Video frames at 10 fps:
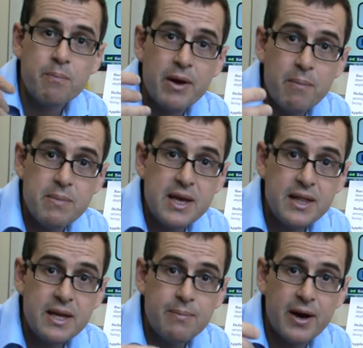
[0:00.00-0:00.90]
but
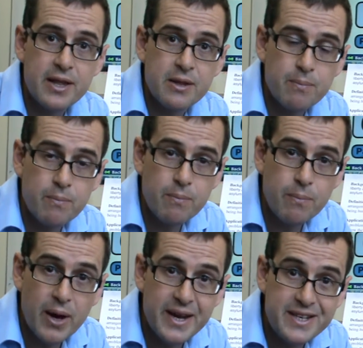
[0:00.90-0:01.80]
merely by
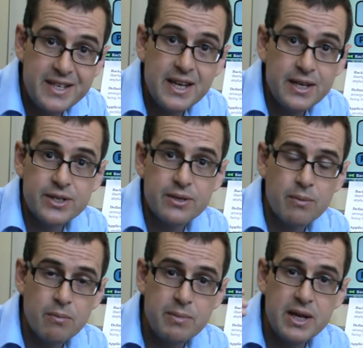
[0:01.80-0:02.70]
dint,
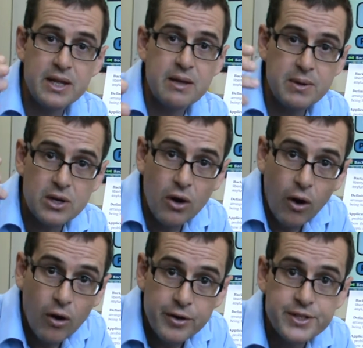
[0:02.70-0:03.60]
merely
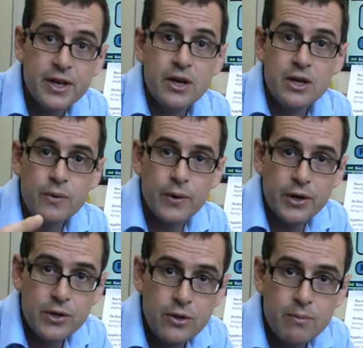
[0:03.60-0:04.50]
because you are a
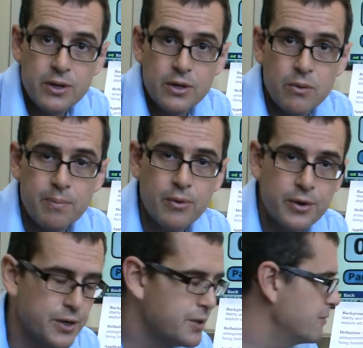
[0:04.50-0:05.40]
human, you were born
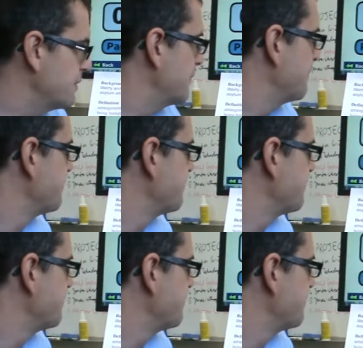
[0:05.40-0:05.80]
a human.